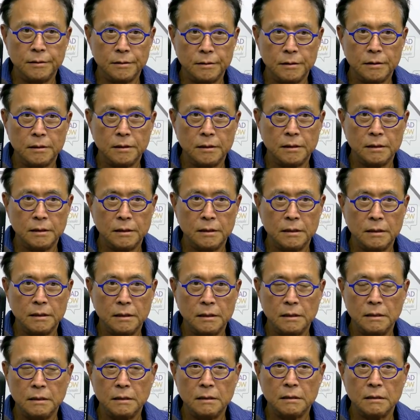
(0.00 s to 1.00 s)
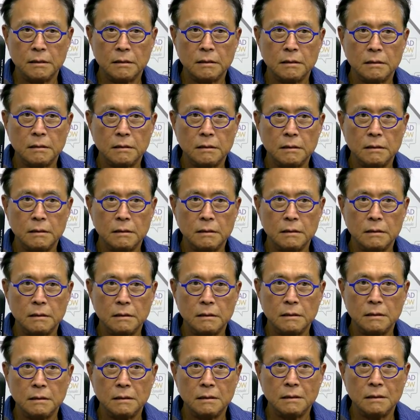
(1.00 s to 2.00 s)
that for a lot of people is a
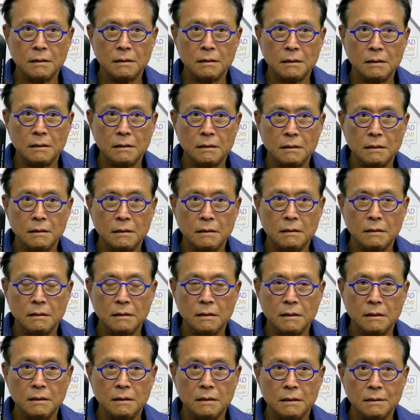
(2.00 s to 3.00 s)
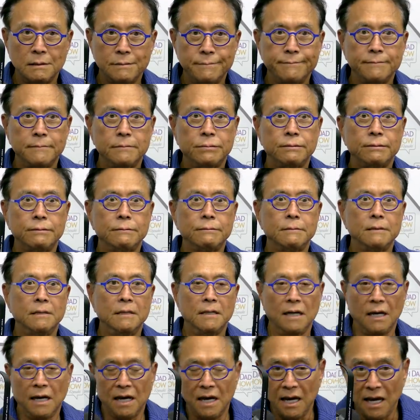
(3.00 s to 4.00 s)
lot of money, but it can save you a lot
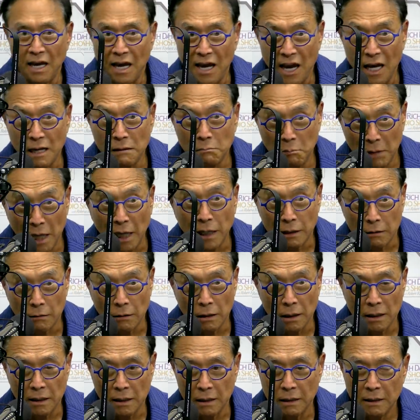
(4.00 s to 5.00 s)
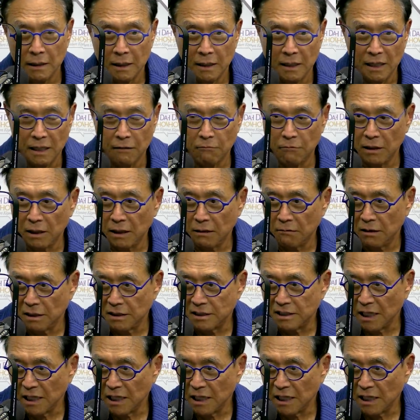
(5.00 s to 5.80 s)
of money and make you. So well,